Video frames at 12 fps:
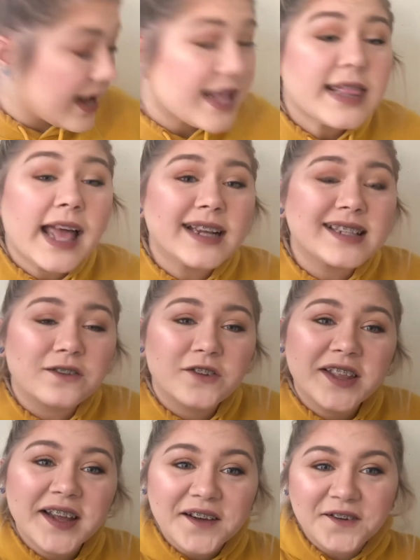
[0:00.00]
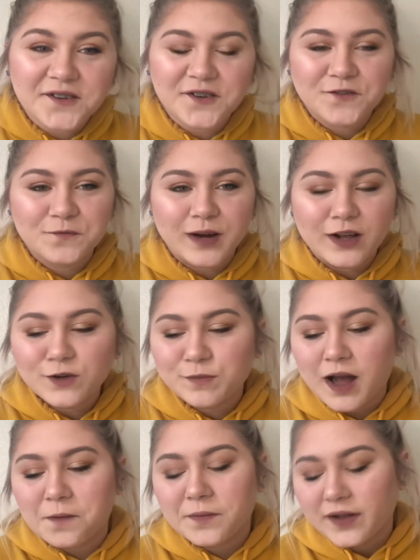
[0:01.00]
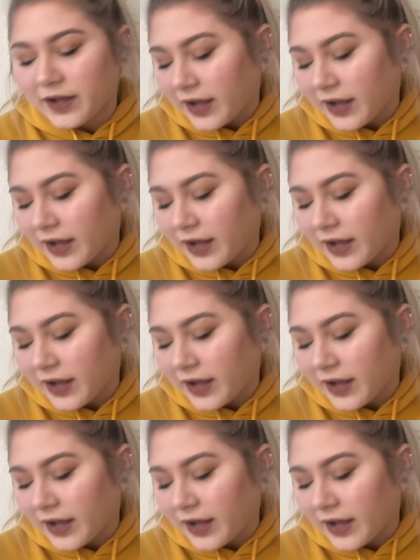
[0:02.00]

And that is everything I ordered from Colourpop.